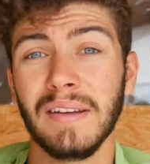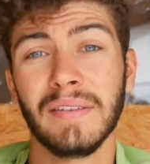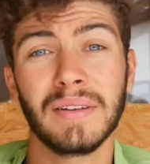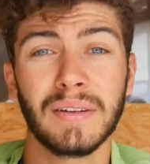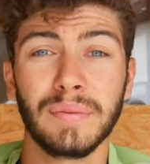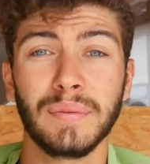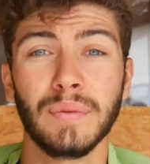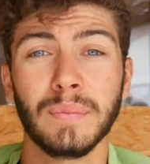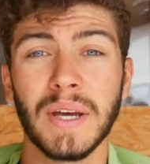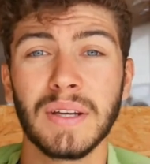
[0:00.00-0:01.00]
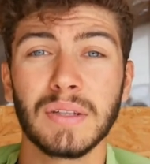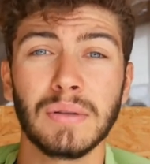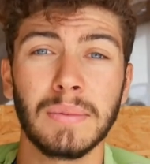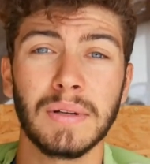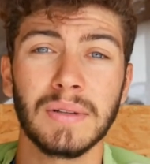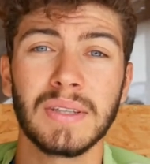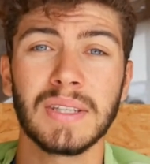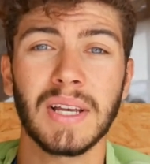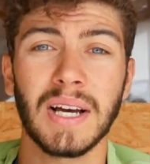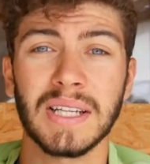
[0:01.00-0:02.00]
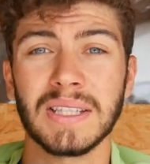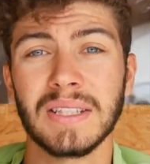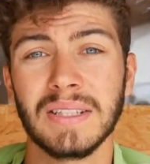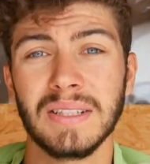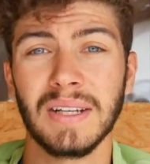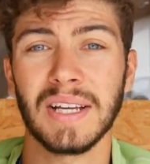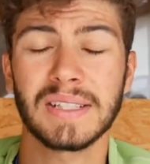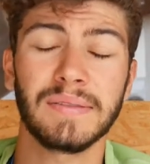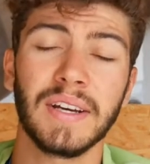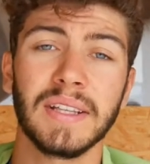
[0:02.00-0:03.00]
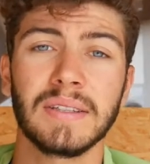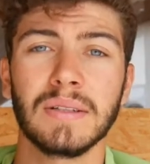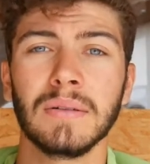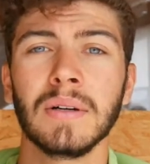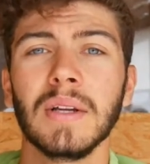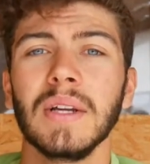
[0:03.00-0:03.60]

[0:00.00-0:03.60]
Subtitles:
even if you make 3 minutes at the last flight. So